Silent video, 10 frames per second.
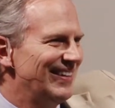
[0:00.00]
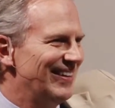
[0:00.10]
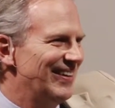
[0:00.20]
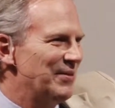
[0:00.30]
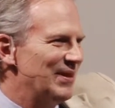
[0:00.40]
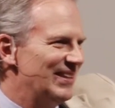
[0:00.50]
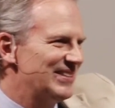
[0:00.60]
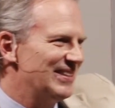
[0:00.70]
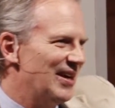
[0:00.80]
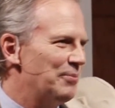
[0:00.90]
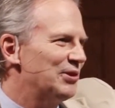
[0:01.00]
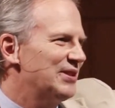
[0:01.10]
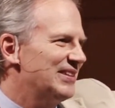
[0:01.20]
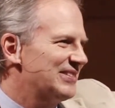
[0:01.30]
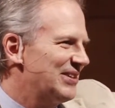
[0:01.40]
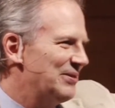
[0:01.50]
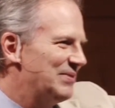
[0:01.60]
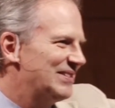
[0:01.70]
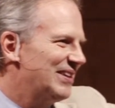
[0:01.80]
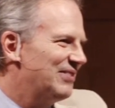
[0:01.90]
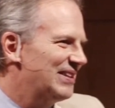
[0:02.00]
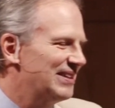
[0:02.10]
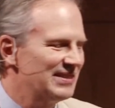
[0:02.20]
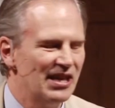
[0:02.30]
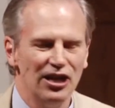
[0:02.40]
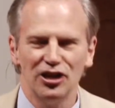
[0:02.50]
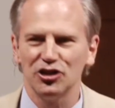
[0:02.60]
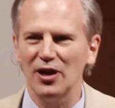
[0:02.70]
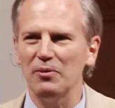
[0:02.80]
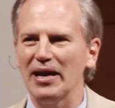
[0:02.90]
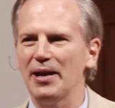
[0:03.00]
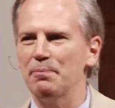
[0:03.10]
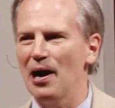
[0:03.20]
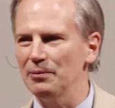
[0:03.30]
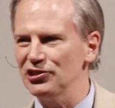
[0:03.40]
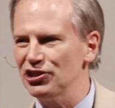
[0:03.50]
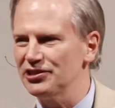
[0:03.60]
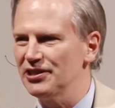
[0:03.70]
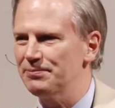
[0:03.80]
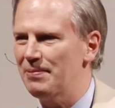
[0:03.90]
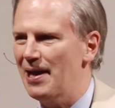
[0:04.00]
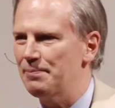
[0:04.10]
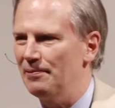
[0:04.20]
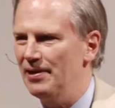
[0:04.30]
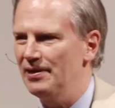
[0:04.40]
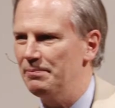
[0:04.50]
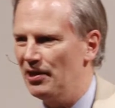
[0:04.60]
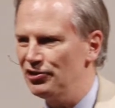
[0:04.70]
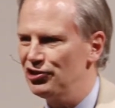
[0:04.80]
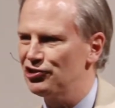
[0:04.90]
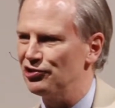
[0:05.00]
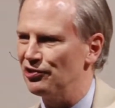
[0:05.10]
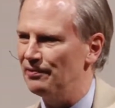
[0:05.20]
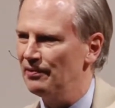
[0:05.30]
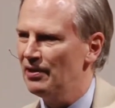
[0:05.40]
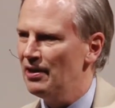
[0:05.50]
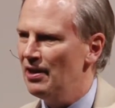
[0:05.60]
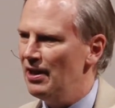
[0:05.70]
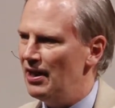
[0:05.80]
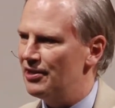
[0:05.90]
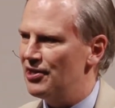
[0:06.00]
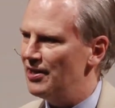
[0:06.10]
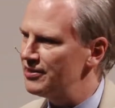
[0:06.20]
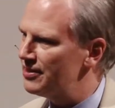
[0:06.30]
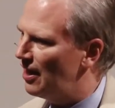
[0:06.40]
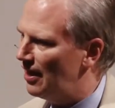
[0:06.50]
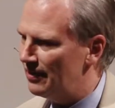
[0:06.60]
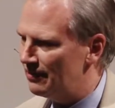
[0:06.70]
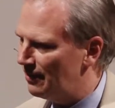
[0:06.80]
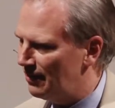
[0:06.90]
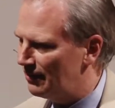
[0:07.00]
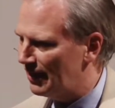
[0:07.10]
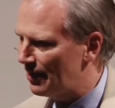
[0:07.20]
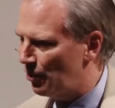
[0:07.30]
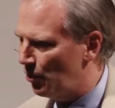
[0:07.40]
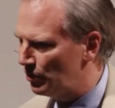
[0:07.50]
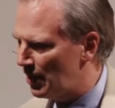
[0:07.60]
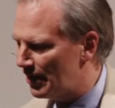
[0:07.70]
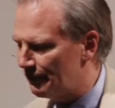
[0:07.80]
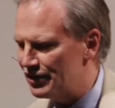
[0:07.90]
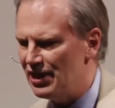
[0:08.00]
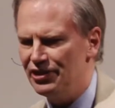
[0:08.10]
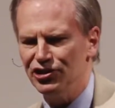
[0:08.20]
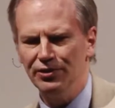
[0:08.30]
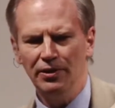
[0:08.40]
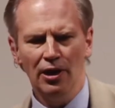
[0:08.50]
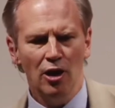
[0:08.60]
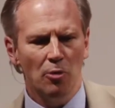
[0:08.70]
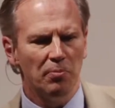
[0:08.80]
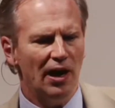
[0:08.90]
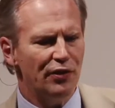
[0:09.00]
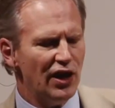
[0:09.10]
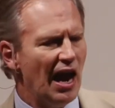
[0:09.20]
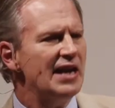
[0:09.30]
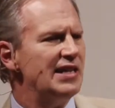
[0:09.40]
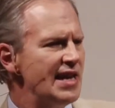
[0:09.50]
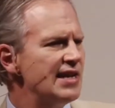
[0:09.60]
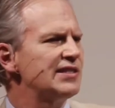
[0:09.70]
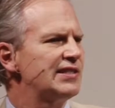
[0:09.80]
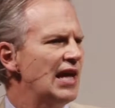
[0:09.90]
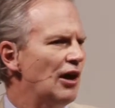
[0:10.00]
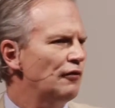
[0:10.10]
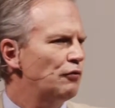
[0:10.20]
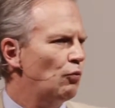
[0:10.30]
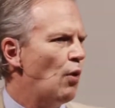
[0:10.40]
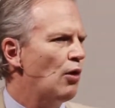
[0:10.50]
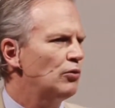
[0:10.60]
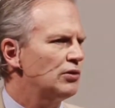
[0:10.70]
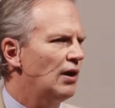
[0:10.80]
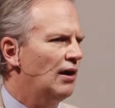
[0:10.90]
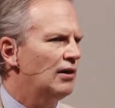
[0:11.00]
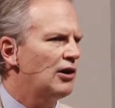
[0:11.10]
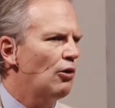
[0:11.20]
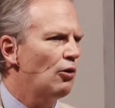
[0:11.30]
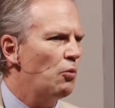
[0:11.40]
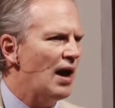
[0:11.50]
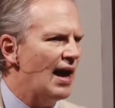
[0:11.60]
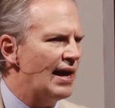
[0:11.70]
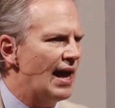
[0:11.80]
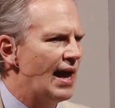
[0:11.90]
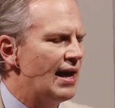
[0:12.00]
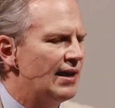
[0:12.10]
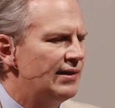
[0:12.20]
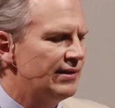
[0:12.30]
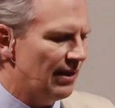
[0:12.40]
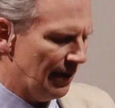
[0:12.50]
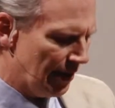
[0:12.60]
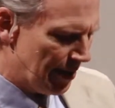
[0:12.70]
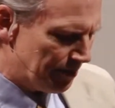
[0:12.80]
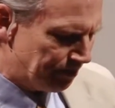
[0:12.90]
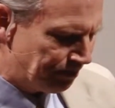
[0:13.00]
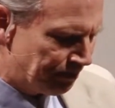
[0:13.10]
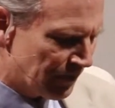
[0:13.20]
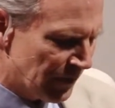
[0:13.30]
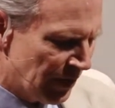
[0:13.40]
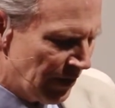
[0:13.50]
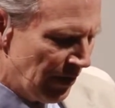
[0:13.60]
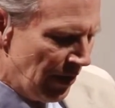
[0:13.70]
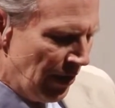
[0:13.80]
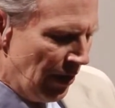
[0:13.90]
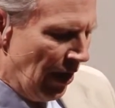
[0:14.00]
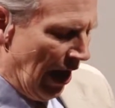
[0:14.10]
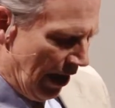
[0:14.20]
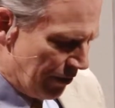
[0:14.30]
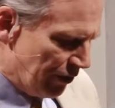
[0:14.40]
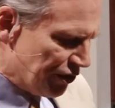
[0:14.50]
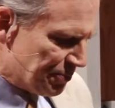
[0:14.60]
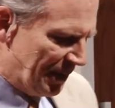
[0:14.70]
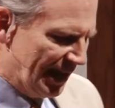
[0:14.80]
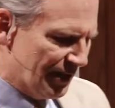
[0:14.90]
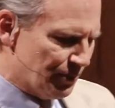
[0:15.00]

uh, but it's the Hubble telescope and stuff like that. So, anyway, he publishes this paper in a Belgian journal. It does not uh, get a whole lot of attention, but the idea itself won't uh, go away. And um, others begin